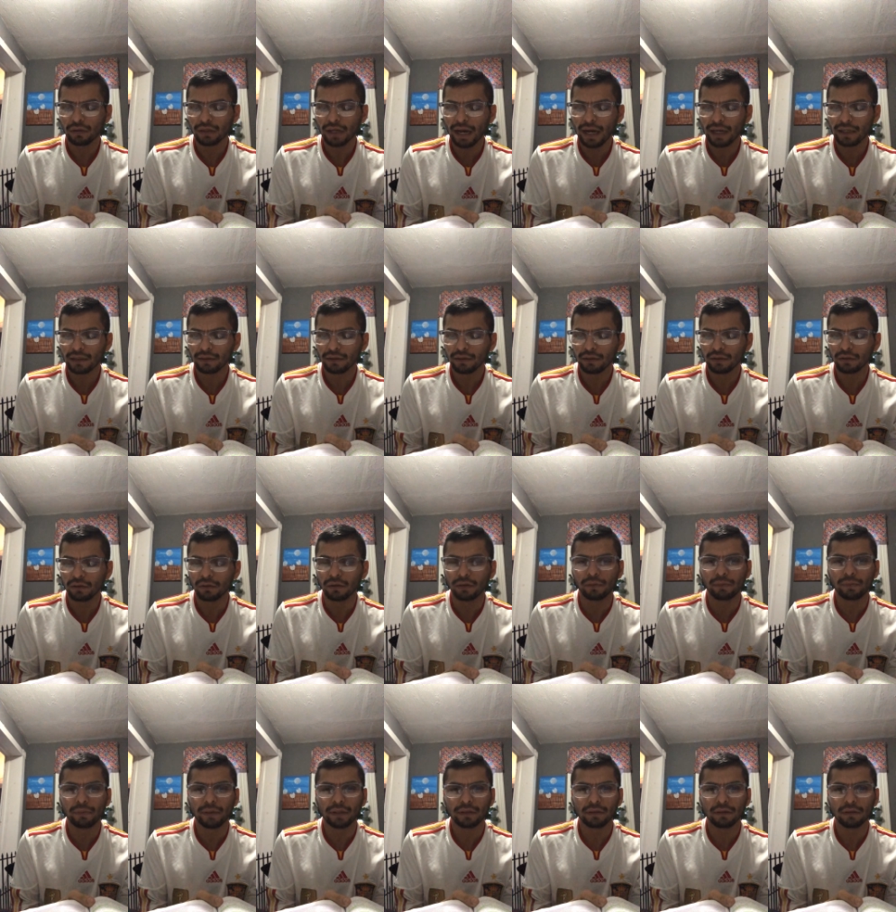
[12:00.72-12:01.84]
access to their
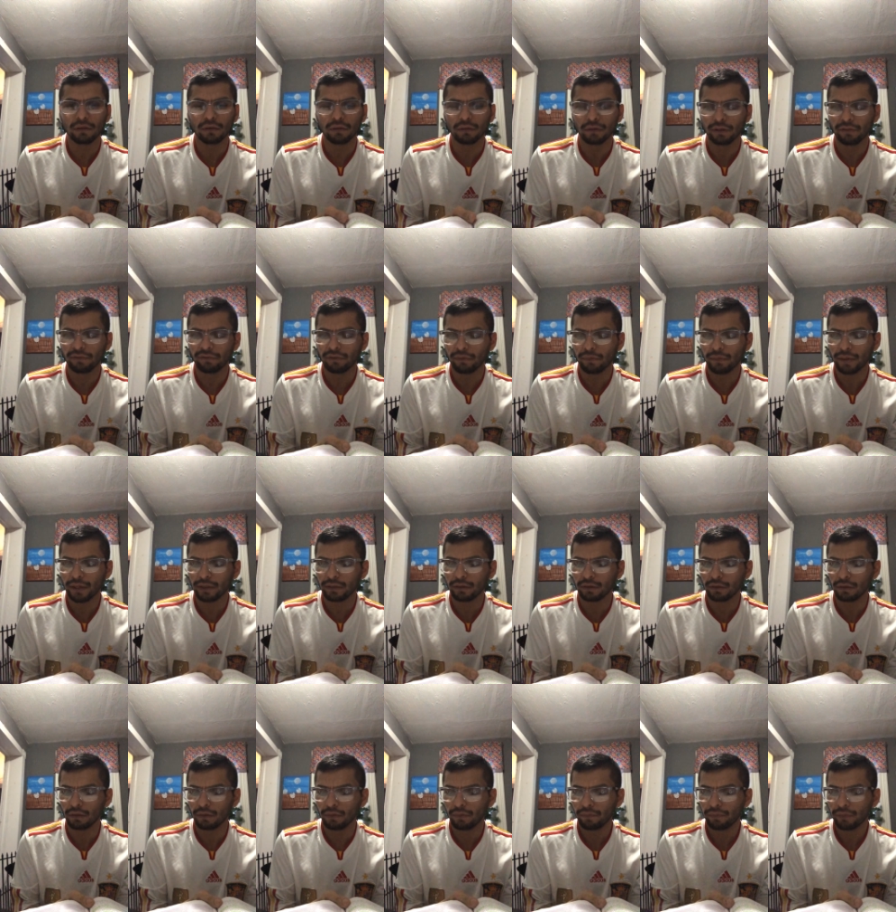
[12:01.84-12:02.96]
personal
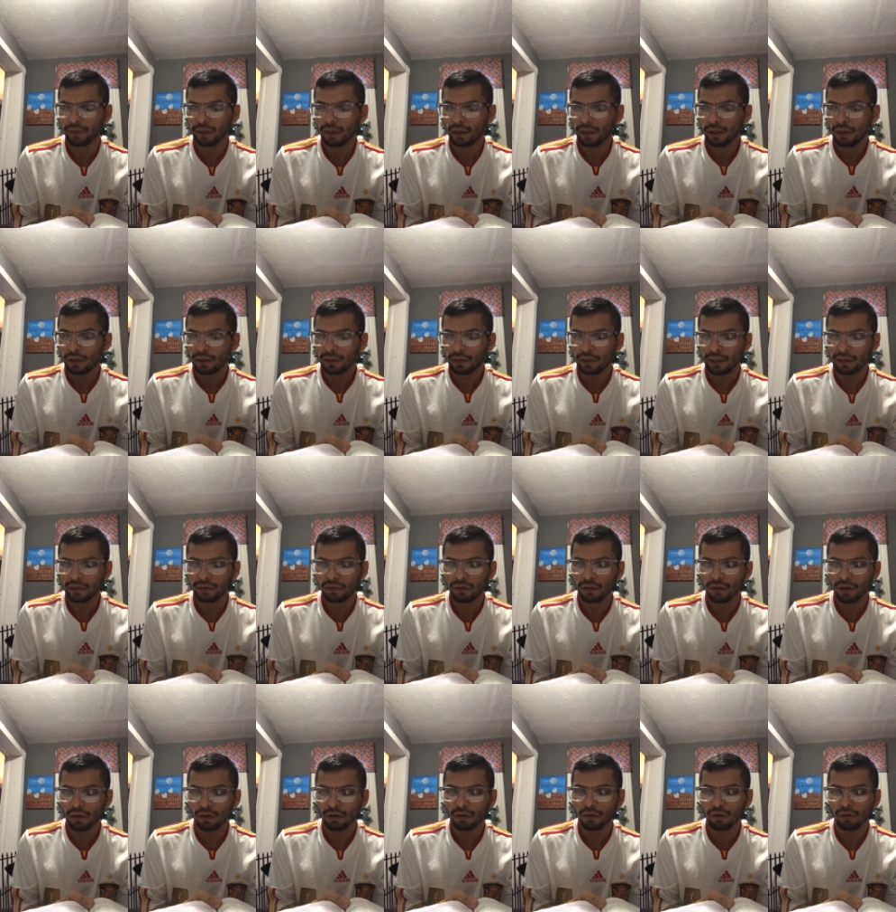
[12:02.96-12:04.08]
information. They should
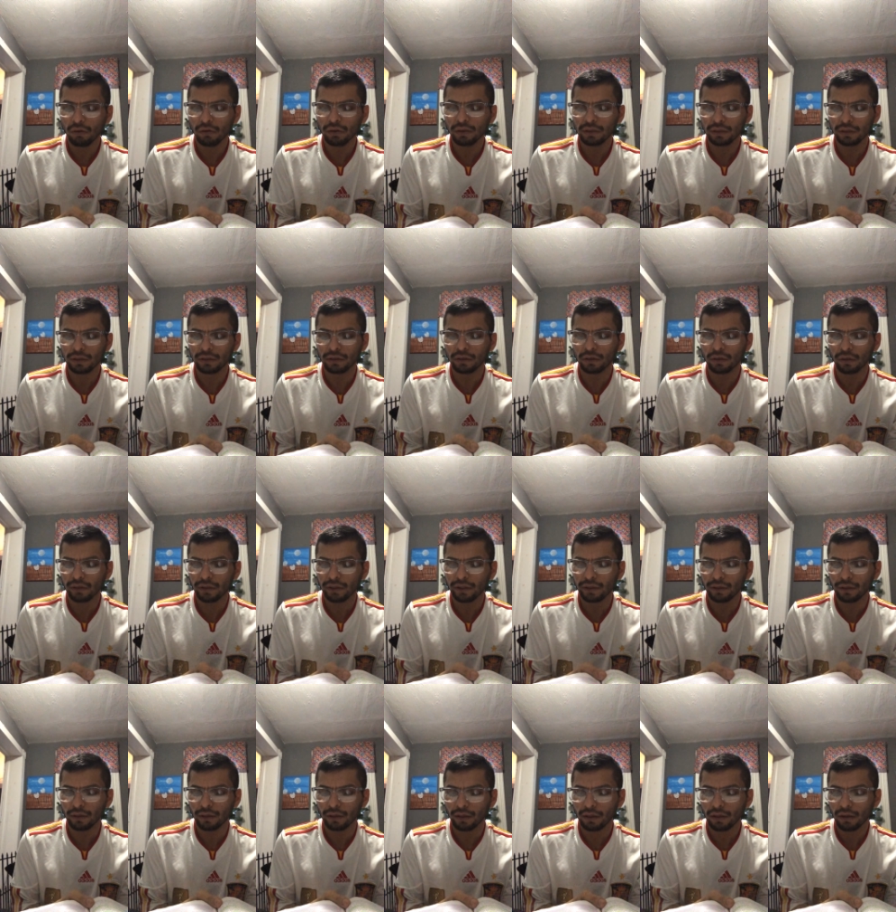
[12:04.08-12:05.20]
know who is
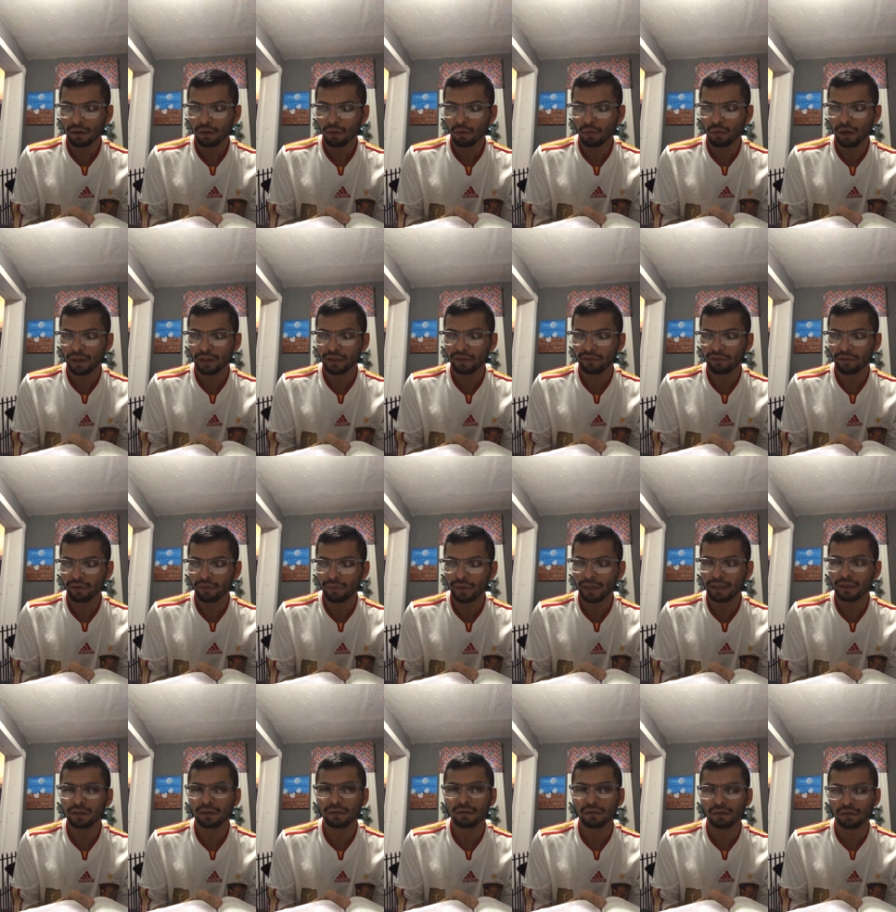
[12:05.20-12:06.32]
storing what
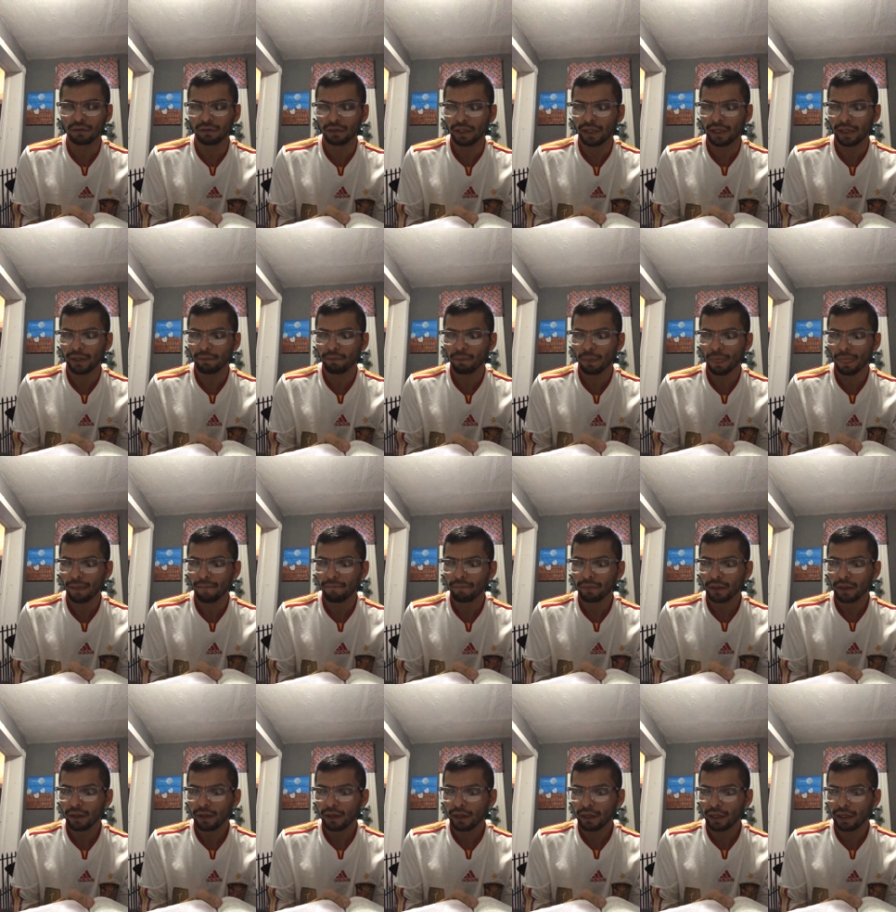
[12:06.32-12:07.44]
information on them
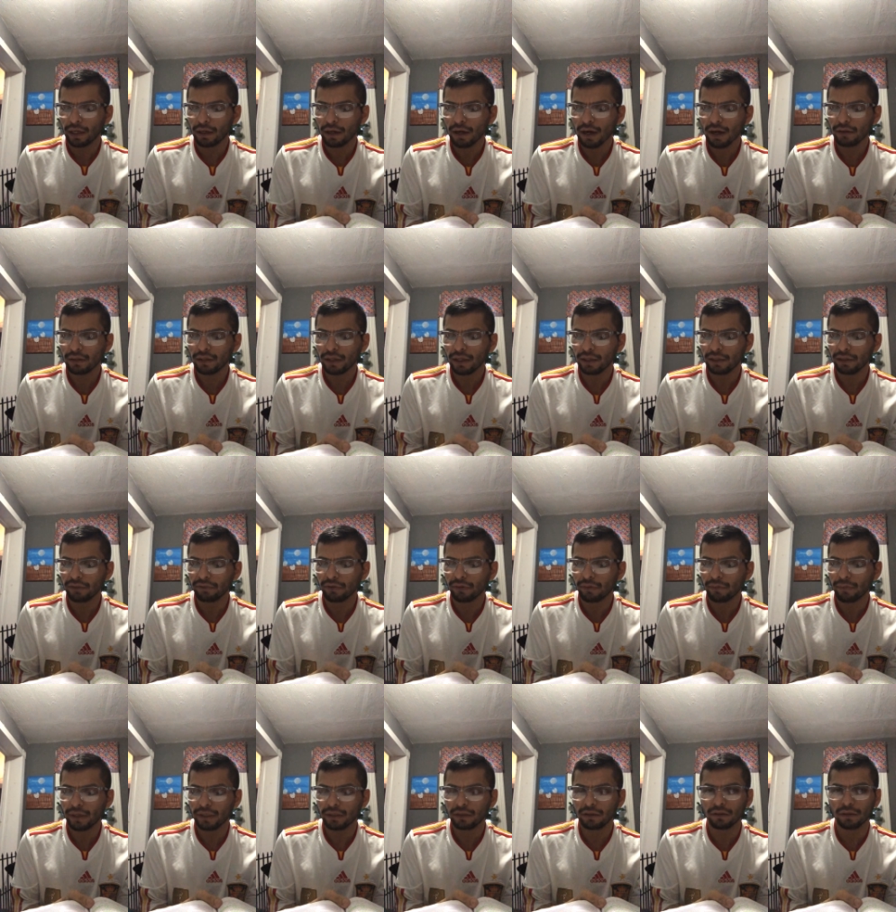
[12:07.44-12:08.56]
and how that
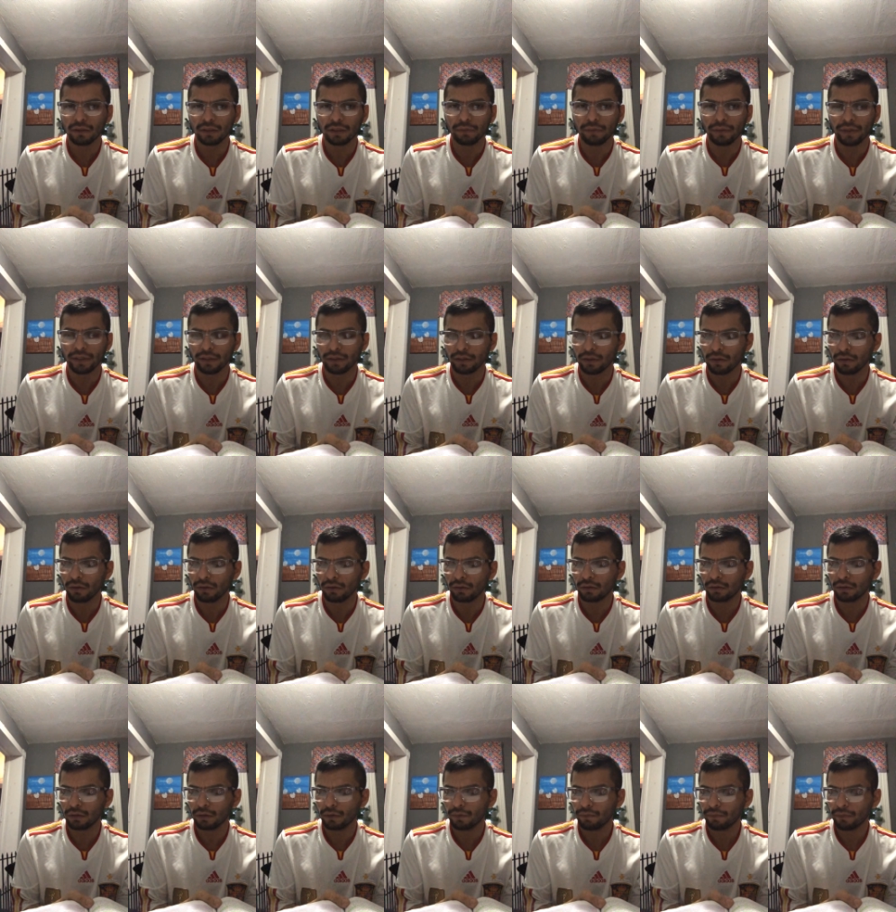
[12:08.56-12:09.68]
information is being used.